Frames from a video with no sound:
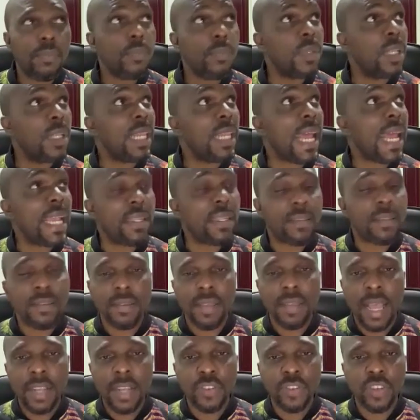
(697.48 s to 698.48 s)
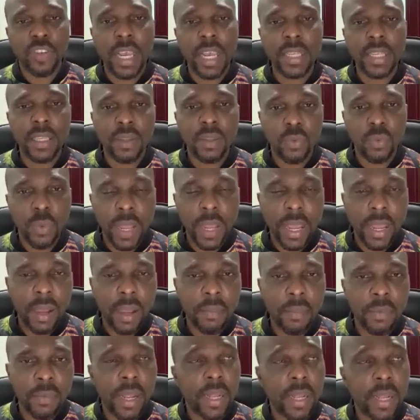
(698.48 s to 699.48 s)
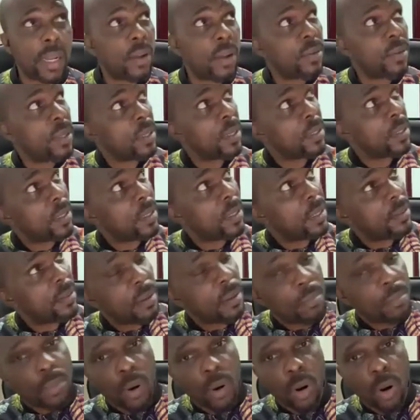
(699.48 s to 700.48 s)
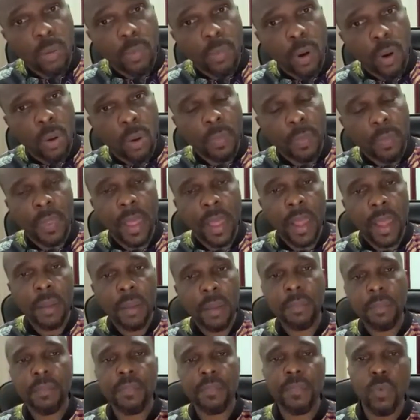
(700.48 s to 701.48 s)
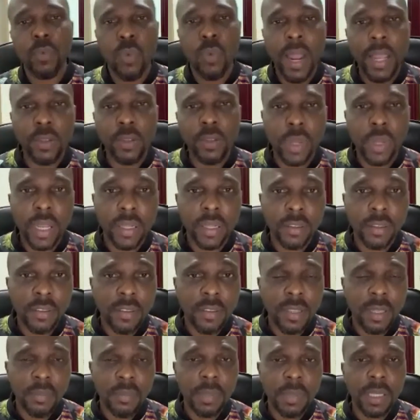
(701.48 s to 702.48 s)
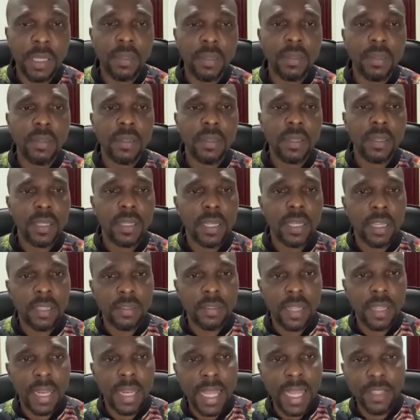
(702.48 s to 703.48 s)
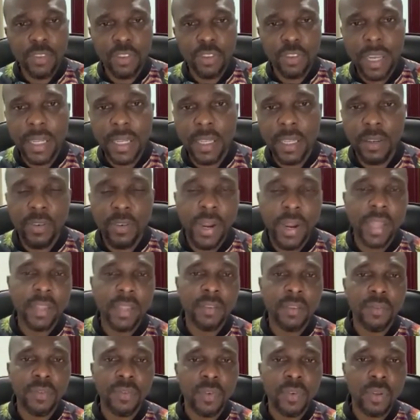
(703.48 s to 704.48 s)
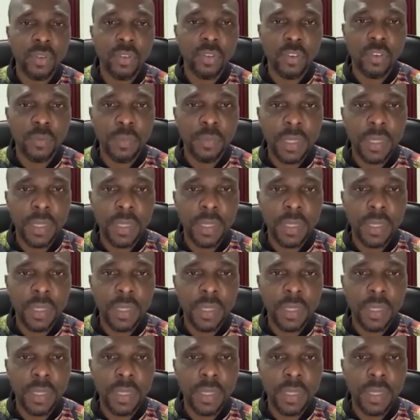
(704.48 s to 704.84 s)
The lights are shining where I am right now. There's a bulb up there where you can see me. There's a light shining right in front of